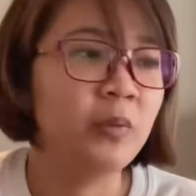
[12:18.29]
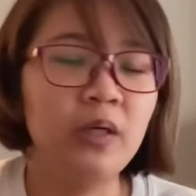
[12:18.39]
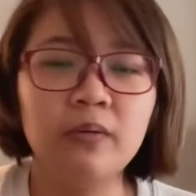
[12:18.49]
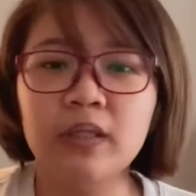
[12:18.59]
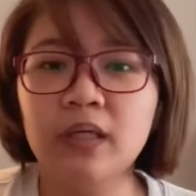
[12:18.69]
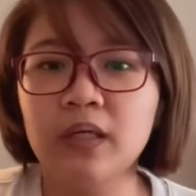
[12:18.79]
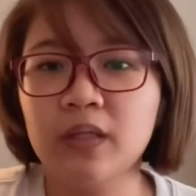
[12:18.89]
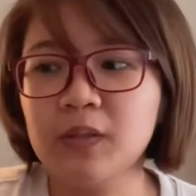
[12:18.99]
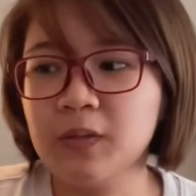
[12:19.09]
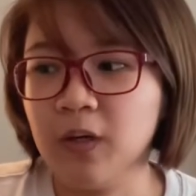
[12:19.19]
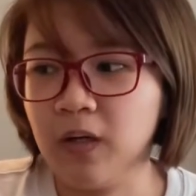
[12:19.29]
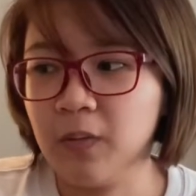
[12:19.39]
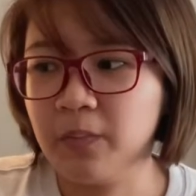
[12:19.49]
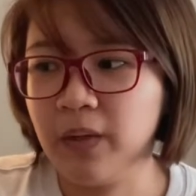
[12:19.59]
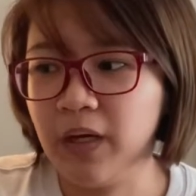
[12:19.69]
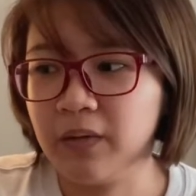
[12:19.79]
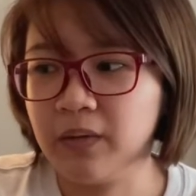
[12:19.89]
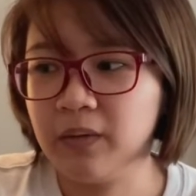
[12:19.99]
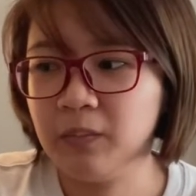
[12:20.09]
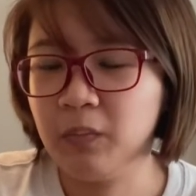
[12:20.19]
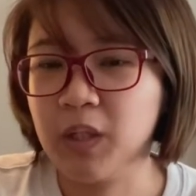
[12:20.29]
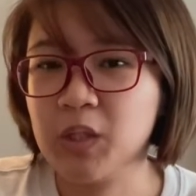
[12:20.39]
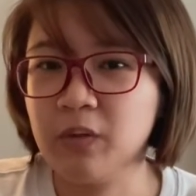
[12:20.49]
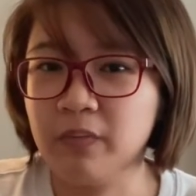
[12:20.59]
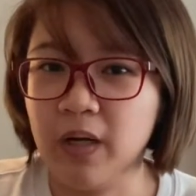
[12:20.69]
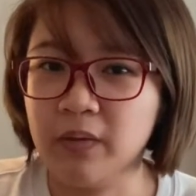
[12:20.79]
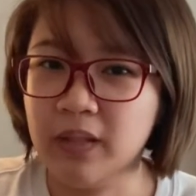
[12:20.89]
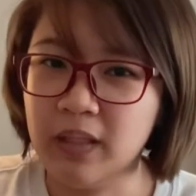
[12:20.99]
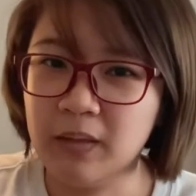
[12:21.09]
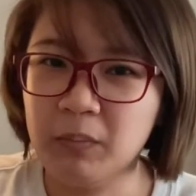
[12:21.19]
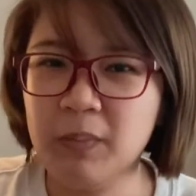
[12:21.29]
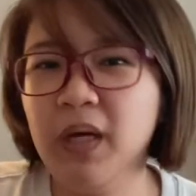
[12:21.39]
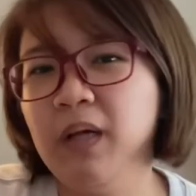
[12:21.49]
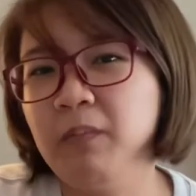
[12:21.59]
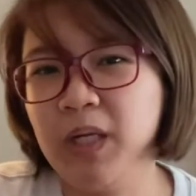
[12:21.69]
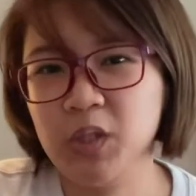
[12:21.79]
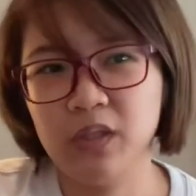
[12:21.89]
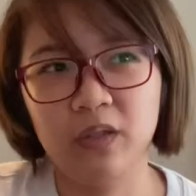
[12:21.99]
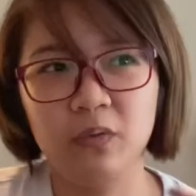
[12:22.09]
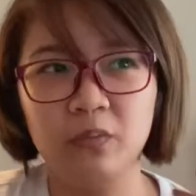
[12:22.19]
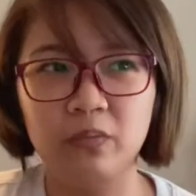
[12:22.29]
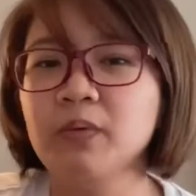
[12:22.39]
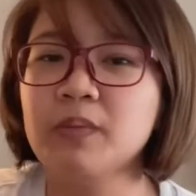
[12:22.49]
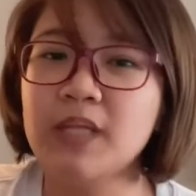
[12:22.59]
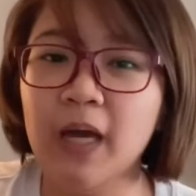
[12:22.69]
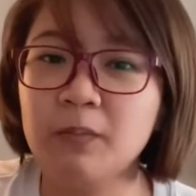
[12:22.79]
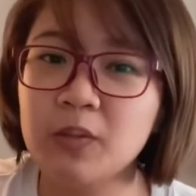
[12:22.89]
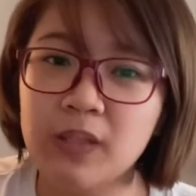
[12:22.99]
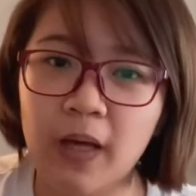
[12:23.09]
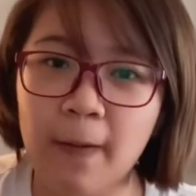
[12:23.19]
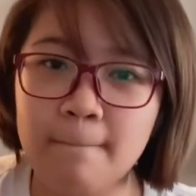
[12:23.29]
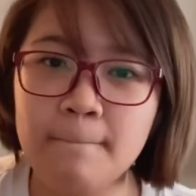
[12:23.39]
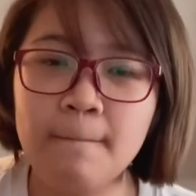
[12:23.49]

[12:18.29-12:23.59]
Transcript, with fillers: I'm not really gonna talk about much about it. Maybe I'll mention it from time to time.